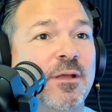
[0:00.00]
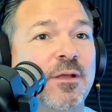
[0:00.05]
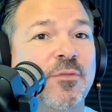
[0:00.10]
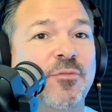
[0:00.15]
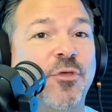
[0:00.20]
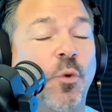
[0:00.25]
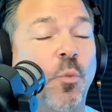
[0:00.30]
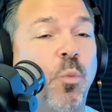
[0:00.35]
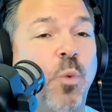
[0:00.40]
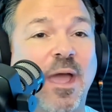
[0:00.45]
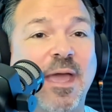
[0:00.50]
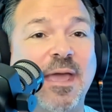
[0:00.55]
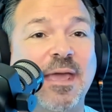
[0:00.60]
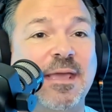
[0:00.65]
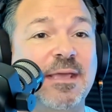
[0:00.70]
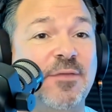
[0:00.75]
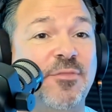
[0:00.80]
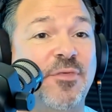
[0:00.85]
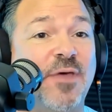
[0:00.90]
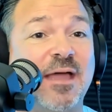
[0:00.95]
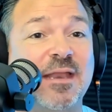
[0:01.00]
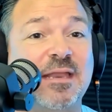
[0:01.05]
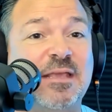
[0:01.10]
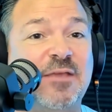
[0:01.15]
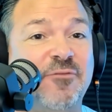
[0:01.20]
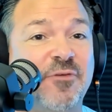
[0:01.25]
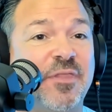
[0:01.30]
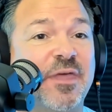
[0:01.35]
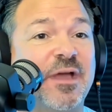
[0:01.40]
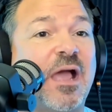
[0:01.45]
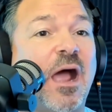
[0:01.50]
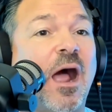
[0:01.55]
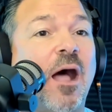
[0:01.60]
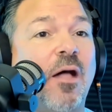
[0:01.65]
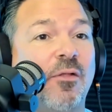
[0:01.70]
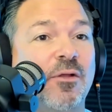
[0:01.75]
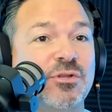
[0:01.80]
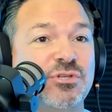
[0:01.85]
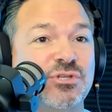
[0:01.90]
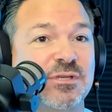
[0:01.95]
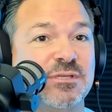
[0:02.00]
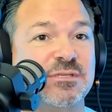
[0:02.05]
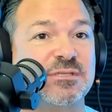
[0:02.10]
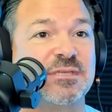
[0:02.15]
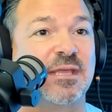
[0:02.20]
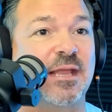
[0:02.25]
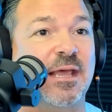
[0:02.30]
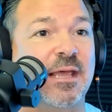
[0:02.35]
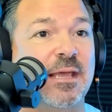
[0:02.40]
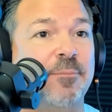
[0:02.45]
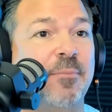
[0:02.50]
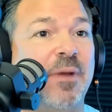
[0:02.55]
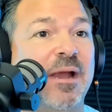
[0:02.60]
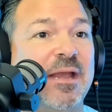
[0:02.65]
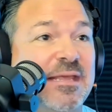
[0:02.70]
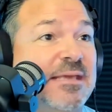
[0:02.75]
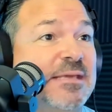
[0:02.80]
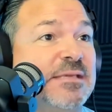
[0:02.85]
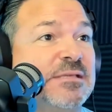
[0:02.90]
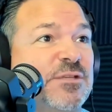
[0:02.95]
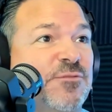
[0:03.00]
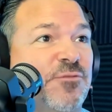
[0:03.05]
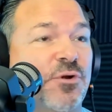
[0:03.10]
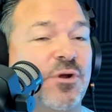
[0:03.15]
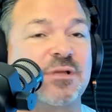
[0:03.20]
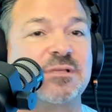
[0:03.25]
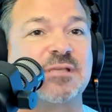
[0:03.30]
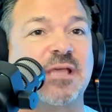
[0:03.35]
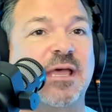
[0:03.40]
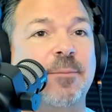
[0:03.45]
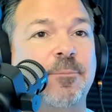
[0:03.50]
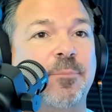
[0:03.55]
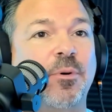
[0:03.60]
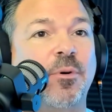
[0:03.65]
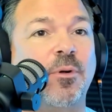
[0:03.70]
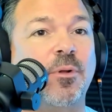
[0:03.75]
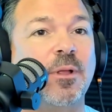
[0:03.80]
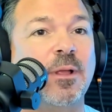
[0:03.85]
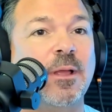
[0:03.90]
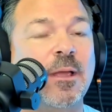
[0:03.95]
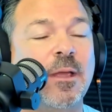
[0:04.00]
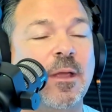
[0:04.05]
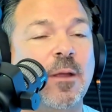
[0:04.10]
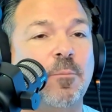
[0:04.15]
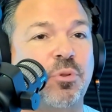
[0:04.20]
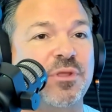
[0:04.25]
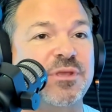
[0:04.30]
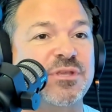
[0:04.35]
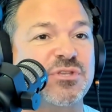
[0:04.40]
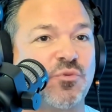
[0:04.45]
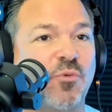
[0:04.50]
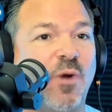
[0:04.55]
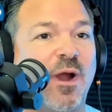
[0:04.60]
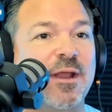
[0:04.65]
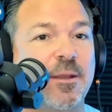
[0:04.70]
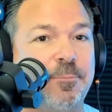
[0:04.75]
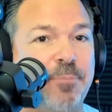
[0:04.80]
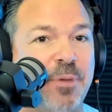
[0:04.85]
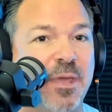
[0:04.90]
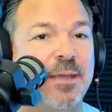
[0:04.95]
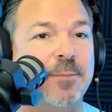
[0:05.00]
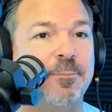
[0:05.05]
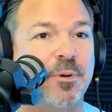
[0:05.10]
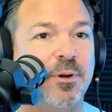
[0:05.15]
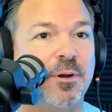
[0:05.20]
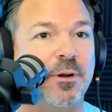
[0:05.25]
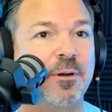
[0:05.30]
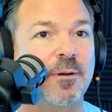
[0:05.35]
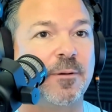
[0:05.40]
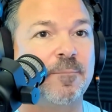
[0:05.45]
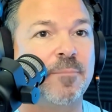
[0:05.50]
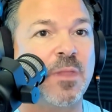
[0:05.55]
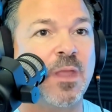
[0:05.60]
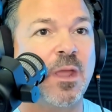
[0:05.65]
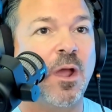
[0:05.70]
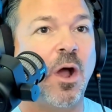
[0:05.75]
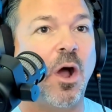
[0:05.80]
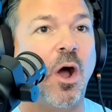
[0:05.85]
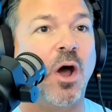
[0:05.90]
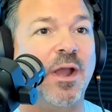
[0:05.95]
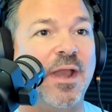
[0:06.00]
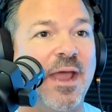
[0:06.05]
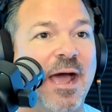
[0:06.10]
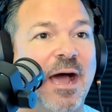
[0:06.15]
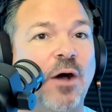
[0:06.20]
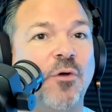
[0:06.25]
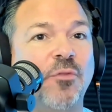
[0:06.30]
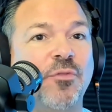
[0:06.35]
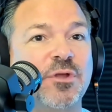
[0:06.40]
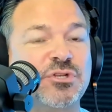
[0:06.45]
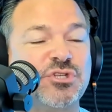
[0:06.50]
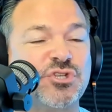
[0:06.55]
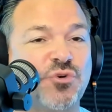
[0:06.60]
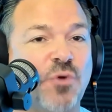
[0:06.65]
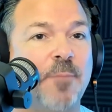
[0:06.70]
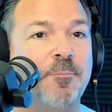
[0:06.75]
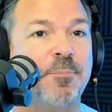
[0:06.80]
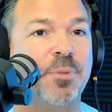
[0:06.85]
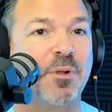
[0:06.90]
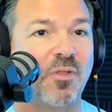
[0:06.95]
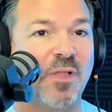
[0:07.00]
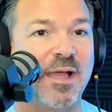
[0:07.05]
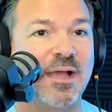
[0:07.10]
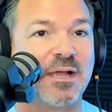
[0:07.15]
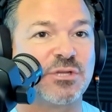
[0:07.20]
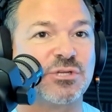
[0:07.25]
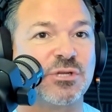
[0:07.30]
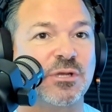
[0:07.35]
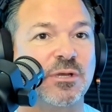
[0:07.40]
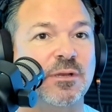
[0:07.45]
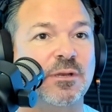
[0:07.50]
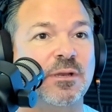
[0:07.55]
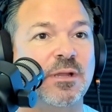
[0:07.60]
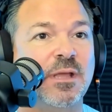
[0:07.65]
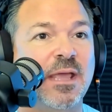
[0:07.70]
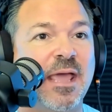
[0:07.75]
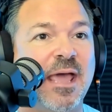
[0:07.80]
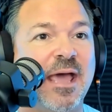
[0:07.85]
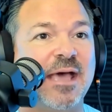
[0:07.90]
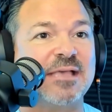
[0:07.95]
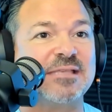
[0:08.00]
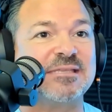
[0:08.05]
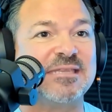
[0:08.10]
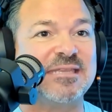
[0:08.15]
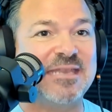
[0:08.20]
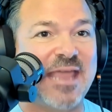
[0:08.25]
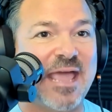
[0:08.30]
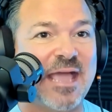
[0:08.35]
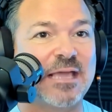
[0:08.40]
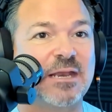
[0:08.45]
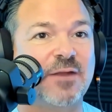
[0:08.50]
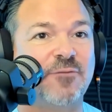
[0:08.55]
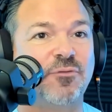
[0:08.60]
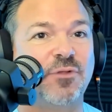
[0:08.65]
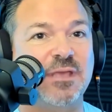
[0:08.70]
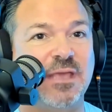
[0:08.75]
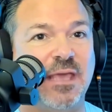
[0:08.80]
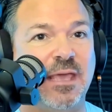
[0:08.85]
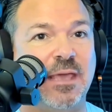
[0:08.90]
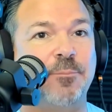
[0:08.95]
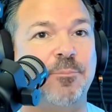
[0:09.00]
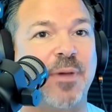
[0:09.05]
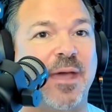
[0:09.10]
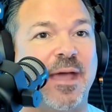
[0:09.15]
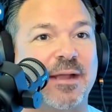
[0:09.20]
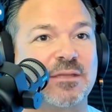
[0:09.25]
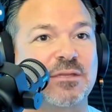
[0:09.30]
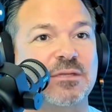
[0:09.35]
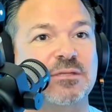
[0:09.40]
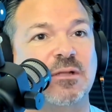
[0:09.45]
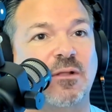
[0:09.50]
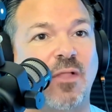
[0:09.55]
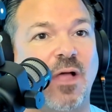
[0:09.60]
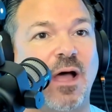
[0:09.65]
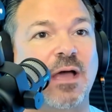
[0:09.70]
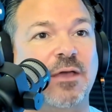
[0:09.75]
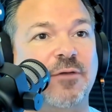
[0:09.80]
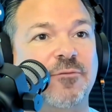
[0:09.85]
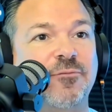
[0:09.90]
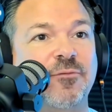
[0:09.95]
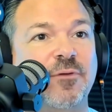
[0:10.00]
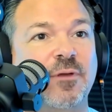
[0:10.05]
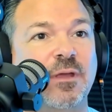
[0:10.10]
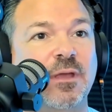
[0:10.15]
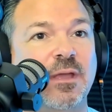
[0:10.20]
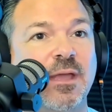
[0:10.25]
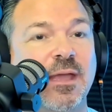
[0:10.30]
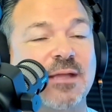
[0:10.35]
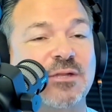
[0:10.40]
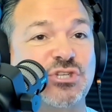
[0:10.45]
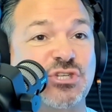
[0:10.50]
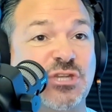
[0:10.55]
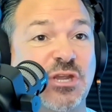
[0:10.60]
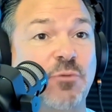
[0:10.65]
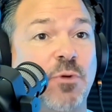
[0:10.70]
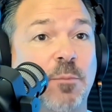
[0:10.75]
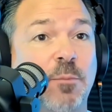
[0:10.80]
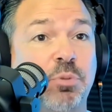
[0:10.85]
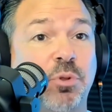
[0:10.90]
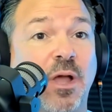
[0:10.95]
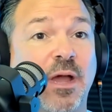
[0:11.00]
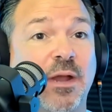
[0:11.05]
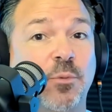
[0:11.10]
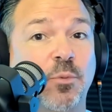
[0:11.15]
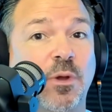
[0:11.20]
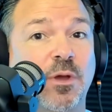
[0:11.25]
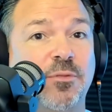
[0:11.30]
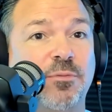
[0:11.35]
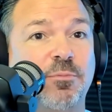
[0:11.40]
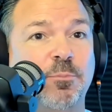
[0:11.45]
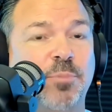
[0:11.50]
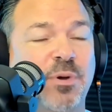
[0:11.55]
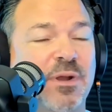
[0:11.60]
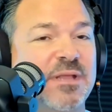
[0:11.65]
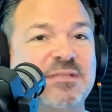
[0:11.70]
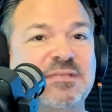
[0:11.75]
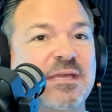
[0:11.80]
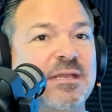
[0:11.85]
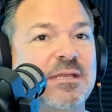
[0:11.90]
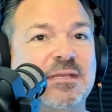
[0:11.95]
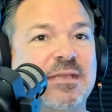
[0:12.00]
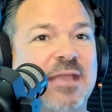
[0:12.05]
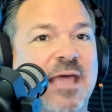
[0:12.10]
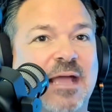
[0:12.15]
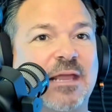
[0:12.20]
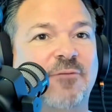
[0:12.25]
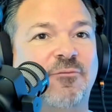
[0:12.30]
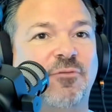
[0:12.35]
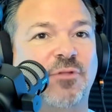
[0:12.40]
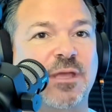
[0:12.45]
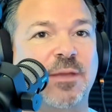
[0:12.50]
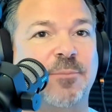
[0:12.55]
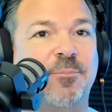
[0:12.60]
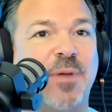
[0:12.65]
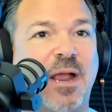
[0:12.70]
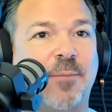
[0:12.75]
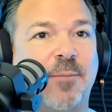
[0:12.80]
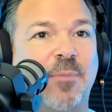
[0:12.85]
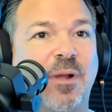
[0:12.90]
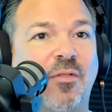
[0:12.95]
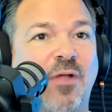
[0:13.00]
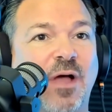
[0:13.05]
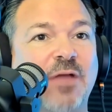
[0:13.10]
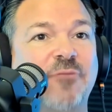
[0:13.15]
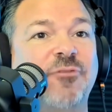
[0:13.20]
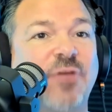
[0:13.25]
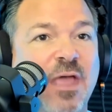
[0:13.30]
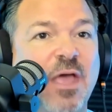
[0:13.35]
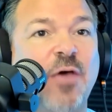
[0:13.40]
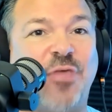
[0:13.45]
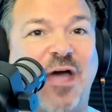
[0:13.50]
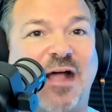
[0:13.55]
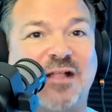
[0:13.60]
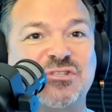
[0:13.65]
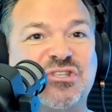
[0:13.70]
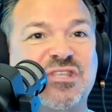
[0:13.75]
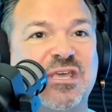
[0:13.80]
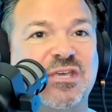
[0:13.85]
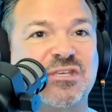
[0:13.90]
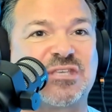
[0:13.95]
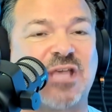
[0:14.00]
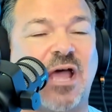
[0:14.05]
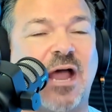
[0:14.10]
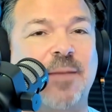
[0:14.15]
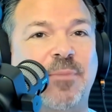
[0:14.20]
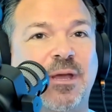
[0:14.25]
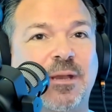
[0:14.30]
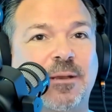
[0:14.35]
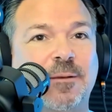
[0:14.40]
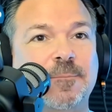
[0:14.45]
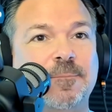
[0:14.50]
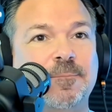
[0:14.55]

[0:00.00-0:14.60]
the way that even the colleges today, my niece, for example, please write a paper on how the Trump election has negatively impacted your life. And she replied with, but it didn't negatively impact my life. That's the assignment.